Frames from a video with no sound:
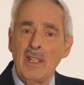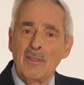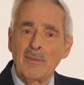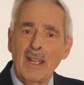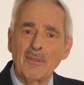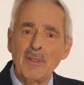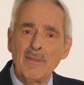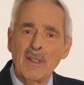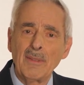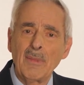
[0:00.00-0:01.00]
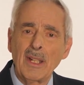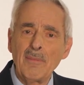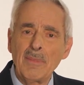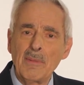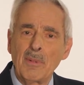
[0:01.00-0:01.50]
In fact, we've had
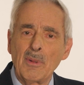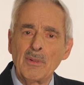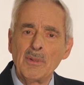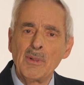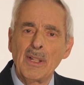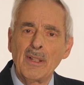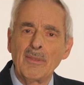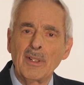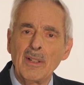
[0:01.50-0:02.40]
many people who have